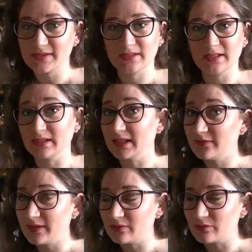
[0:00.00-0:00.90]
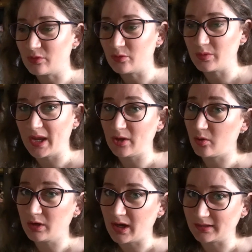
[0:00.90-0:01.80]
the living room,
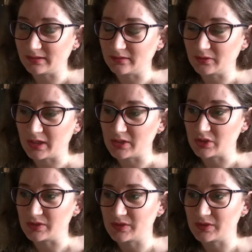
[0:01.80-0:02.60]
or other locations.